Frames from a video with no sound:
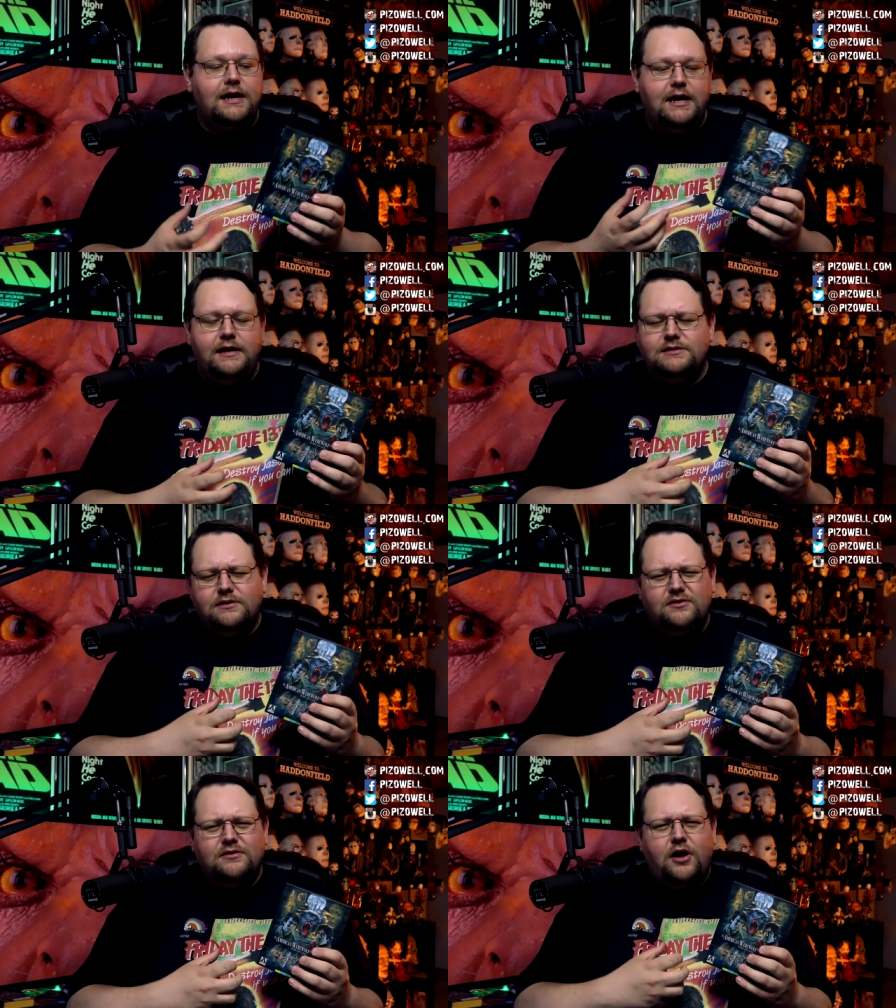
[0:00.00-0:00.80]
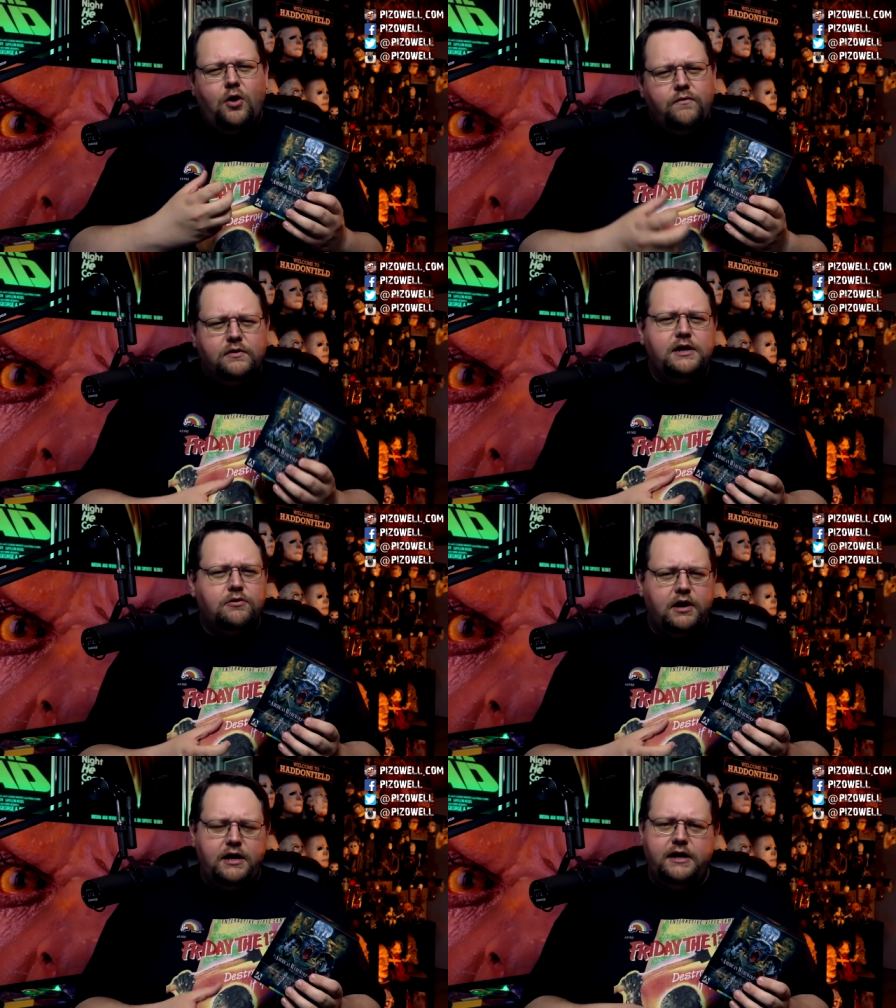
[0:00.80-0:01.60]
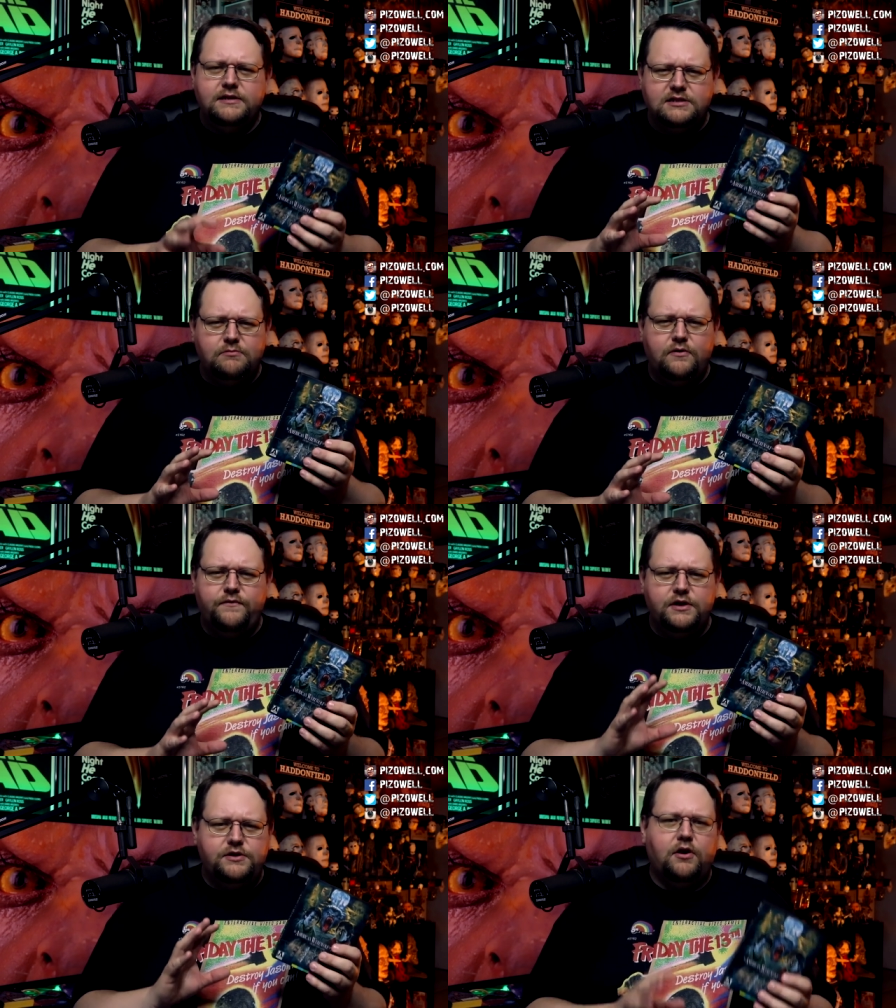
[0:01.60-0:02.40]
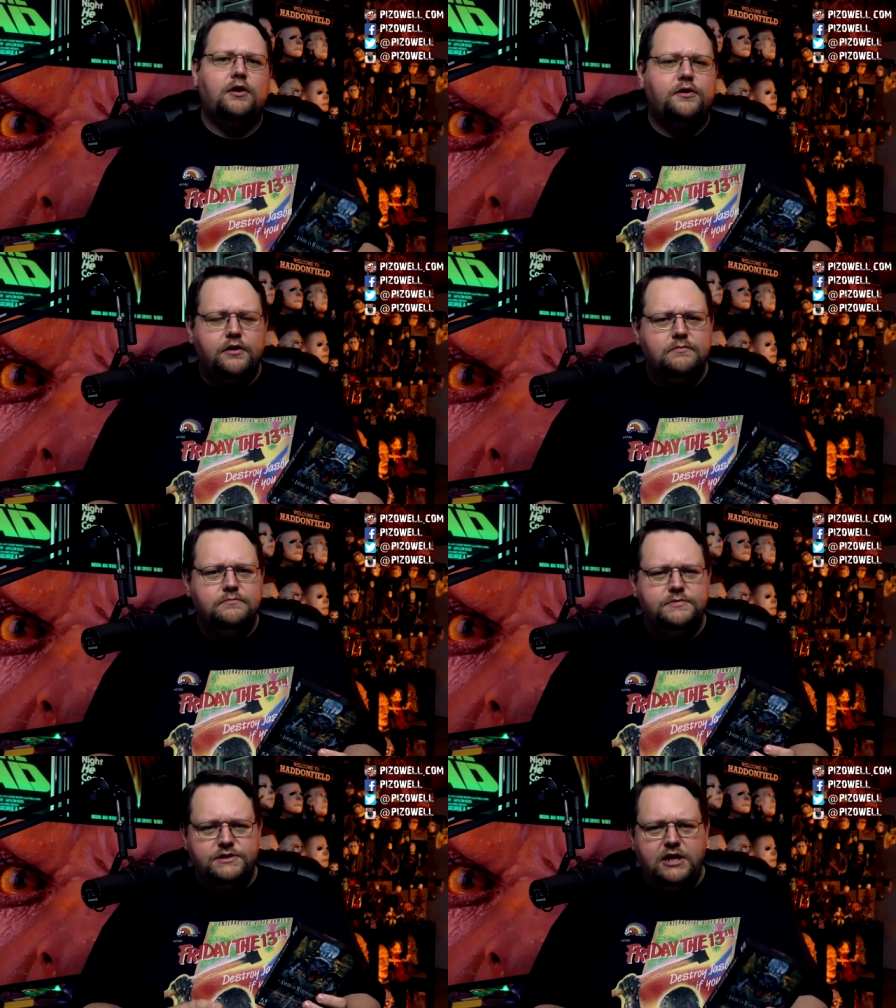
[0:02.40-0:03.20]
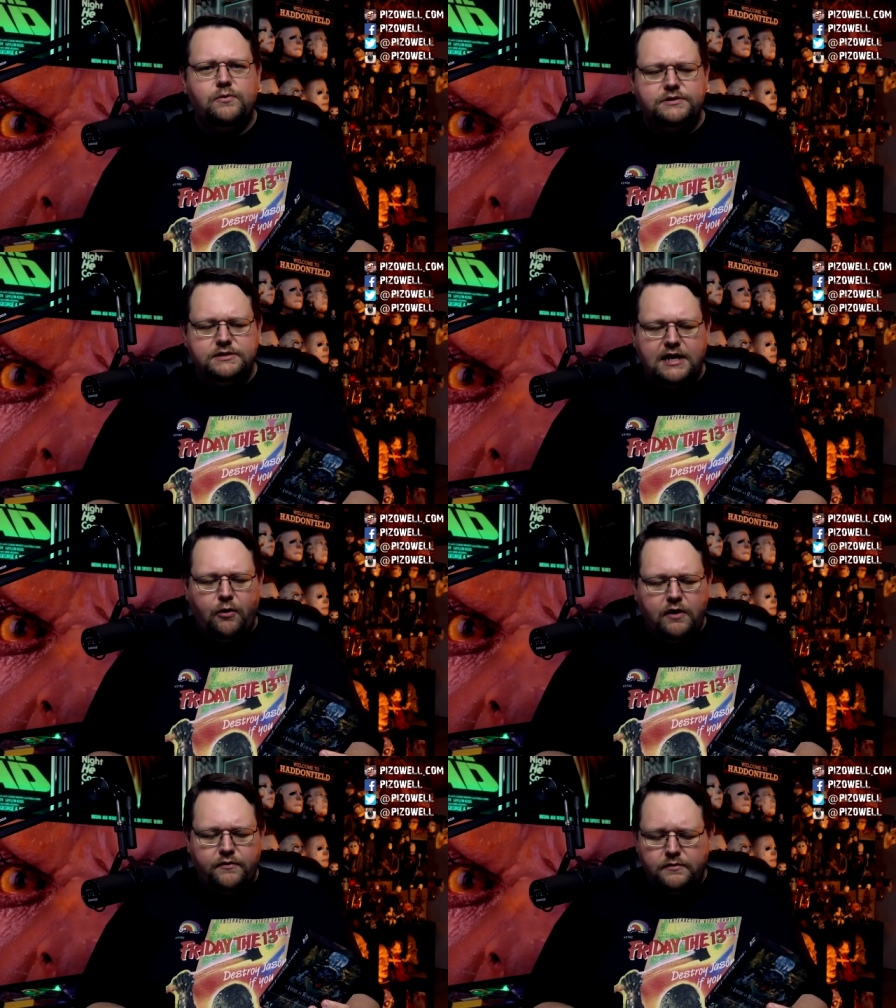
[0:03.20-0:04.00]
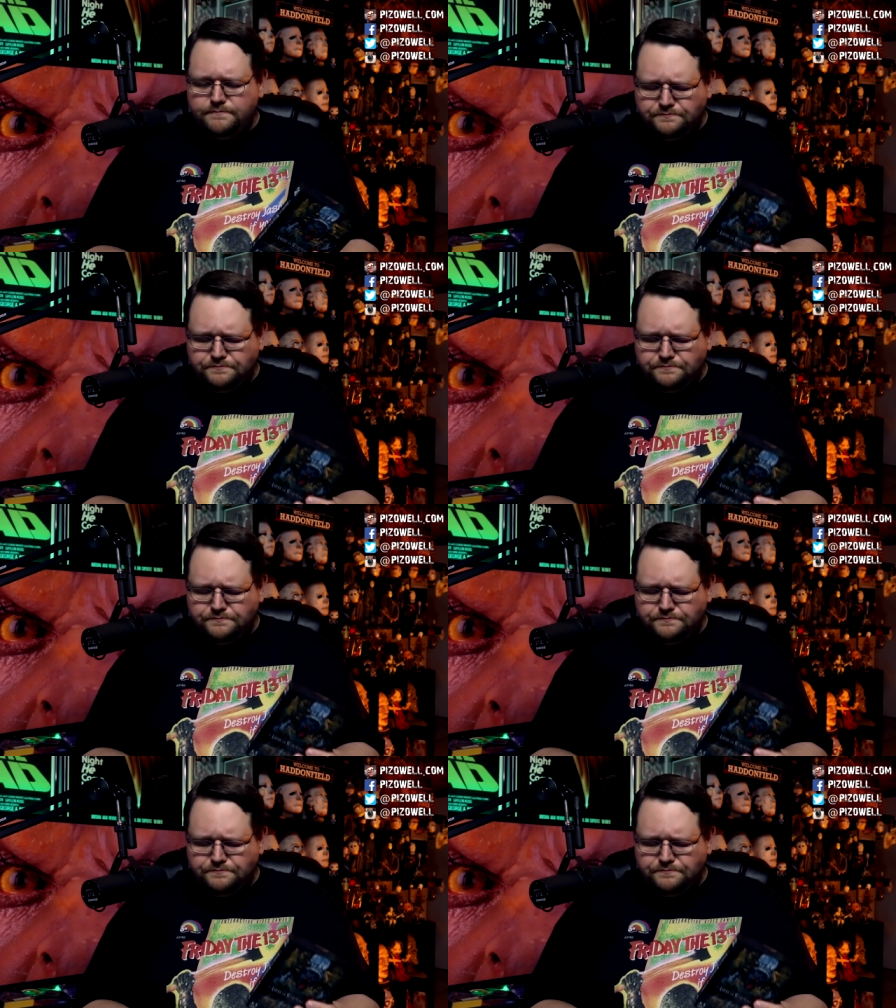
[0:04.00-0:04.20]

It is a little overly grainy in some of the darker sequences, however